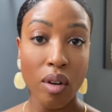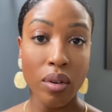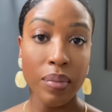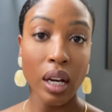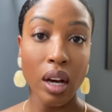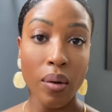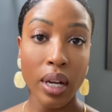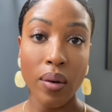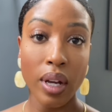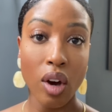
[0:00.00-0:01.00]
We've been going,
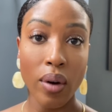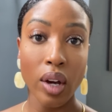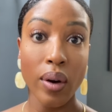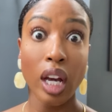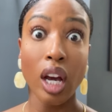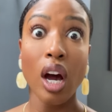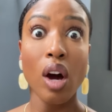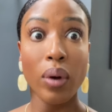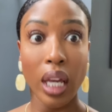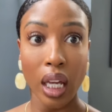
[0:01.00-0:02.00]
going, going, going,
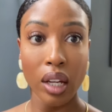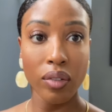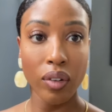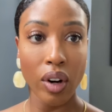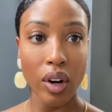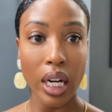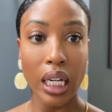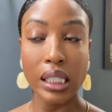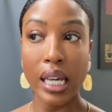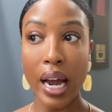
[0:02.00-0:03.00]
going for an
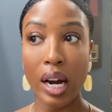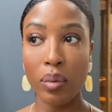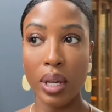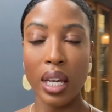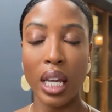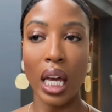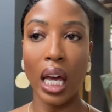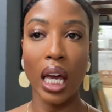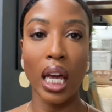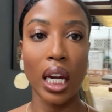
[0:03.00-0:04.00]
entire week
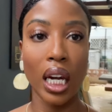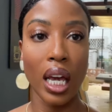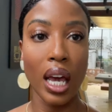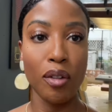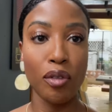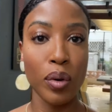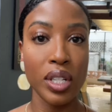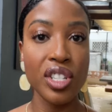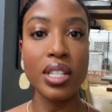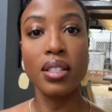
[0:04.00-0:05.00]
and
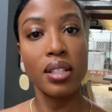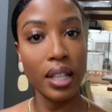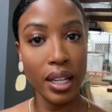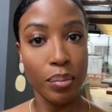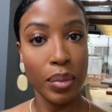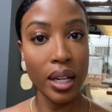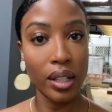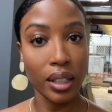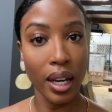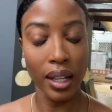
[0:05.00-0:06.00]
everyone just laid in bed all
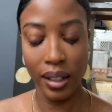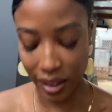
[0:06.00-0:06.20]
day.